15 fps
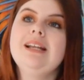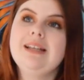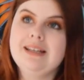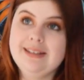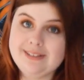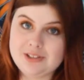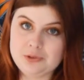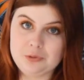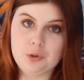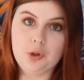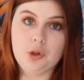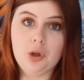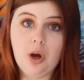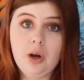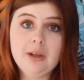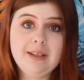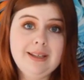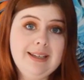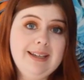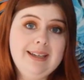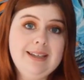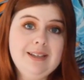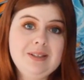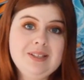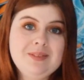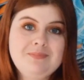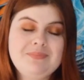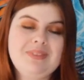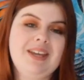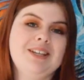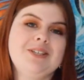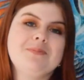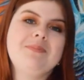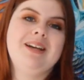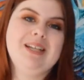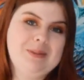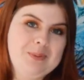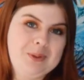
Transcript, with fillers: literal log-y, and many